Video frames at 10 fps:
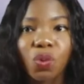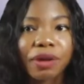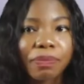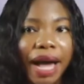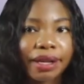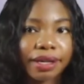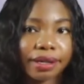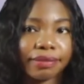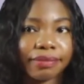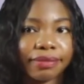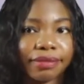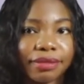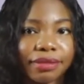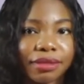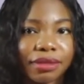with a partner.
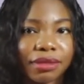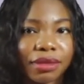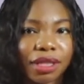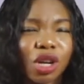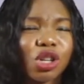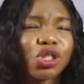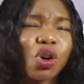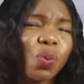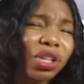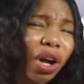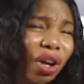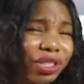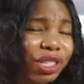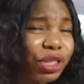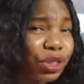So what
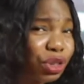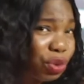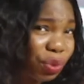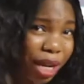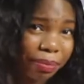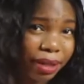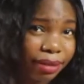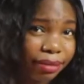constitutes rape?